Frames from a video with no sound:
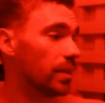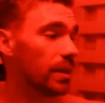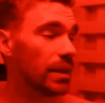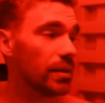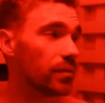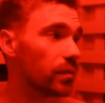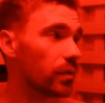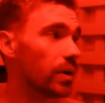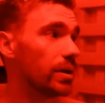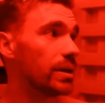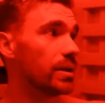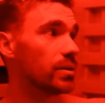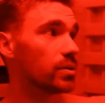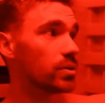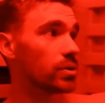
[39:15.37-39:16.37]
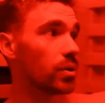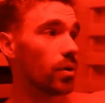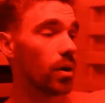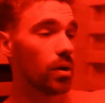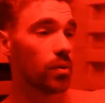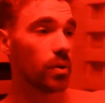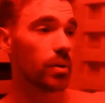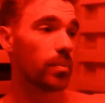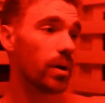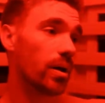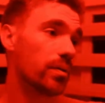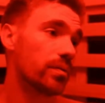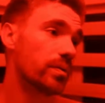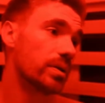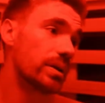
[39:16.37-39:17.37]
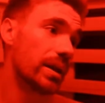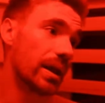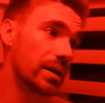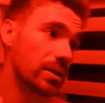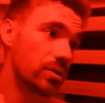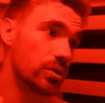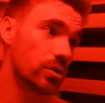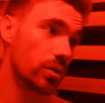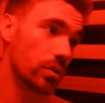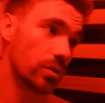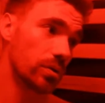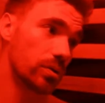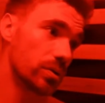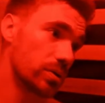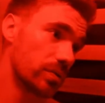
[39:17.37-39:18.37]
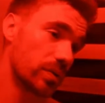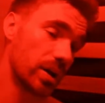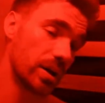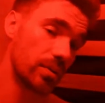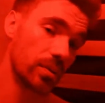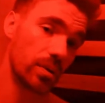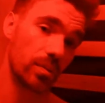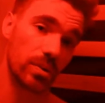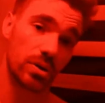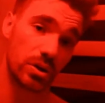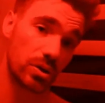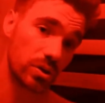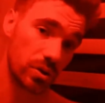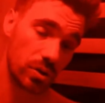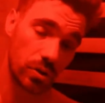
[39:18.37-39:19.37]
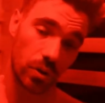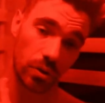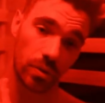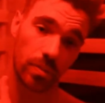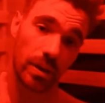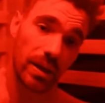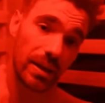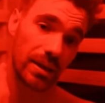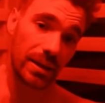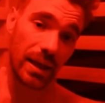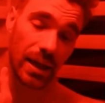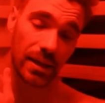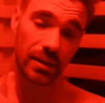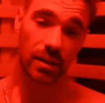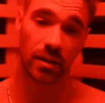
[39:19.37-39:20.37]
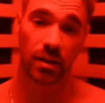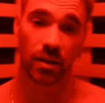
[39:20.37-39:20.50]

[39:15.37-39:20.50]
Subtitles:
the infrared heaters go all the way above neck and shoulders for anyone with just shoulder pain, neck.